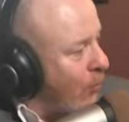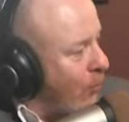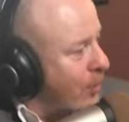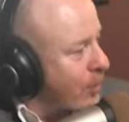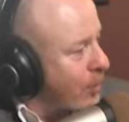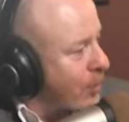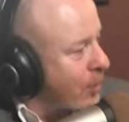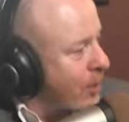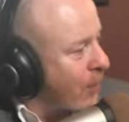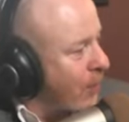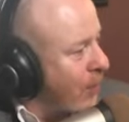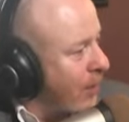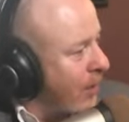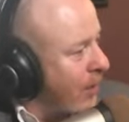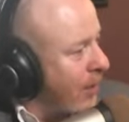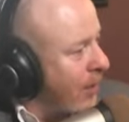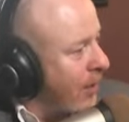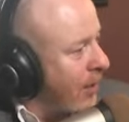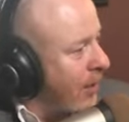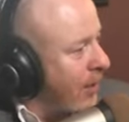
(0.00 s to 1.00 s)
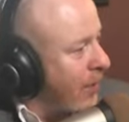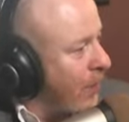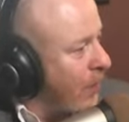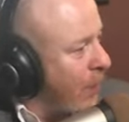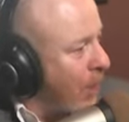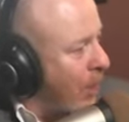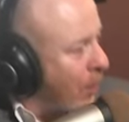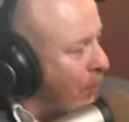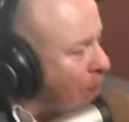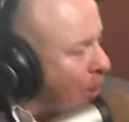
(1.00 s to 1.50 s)
Was it something
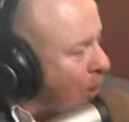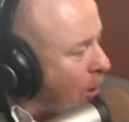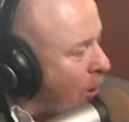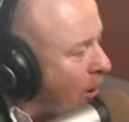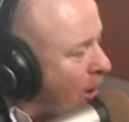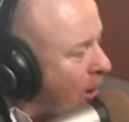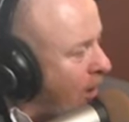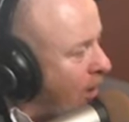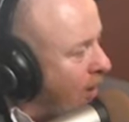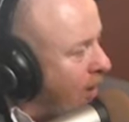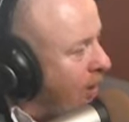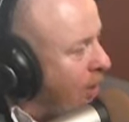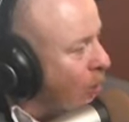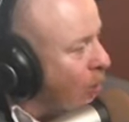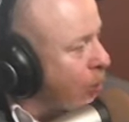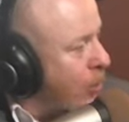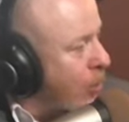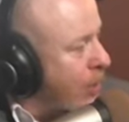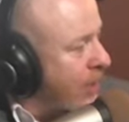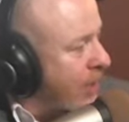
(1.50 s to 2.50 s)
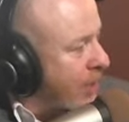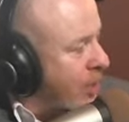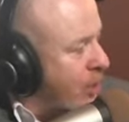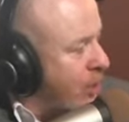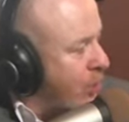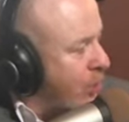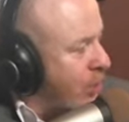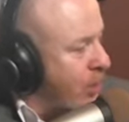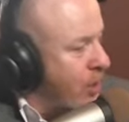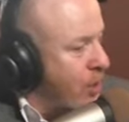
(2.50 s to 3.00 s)
by the bar? Was it that
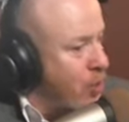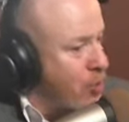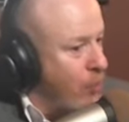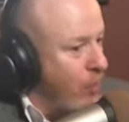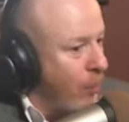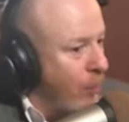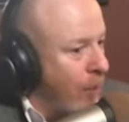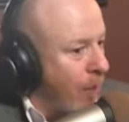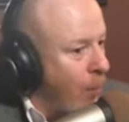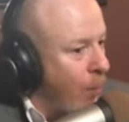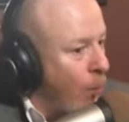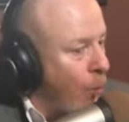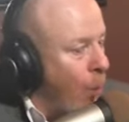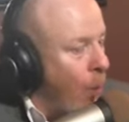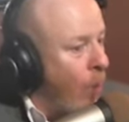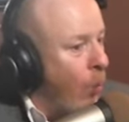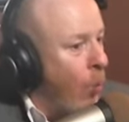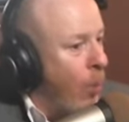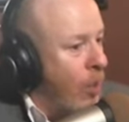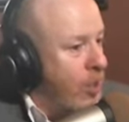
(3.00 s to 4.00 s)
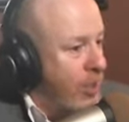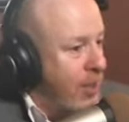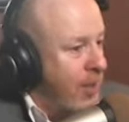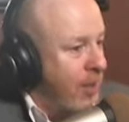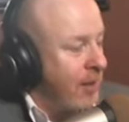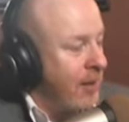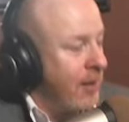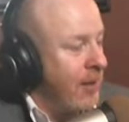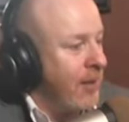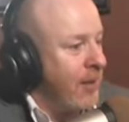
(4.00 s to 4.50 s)
she was in a strip club? What was
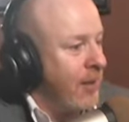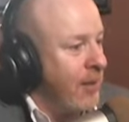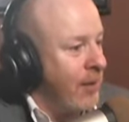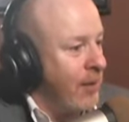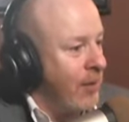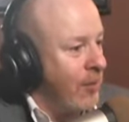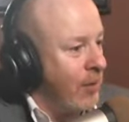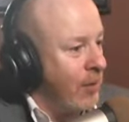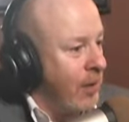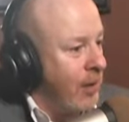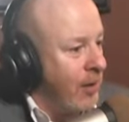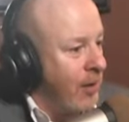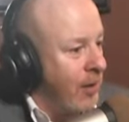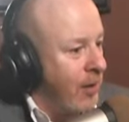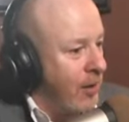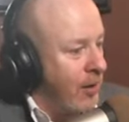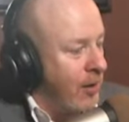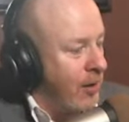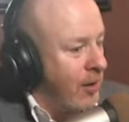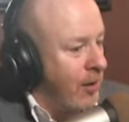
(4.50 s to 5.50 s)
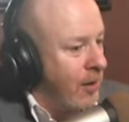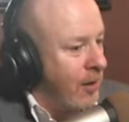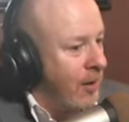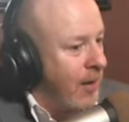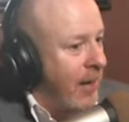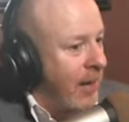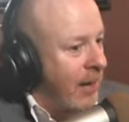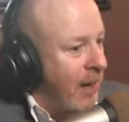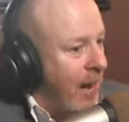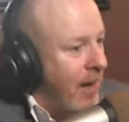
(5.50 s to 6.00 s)
it
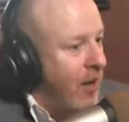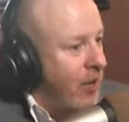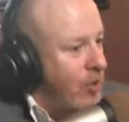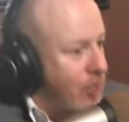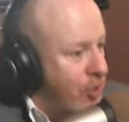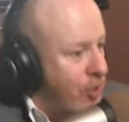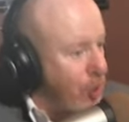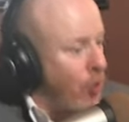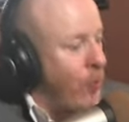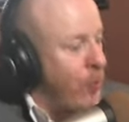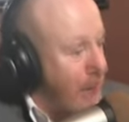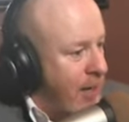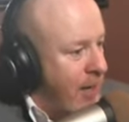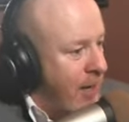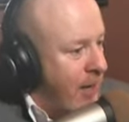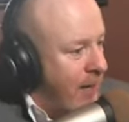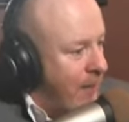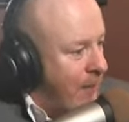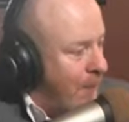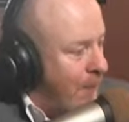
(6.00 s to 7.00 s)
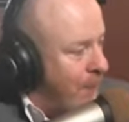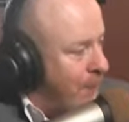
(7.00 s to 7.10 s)
that got her so upset?